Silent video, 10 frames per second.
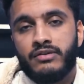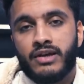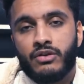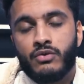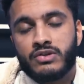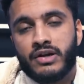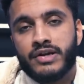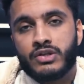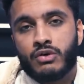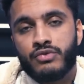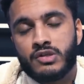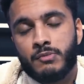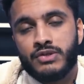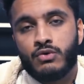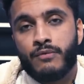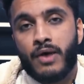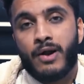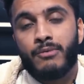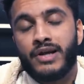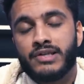to get those nice crispy sort of
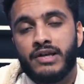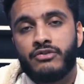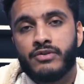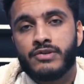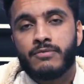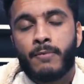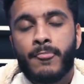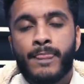caramelized edges.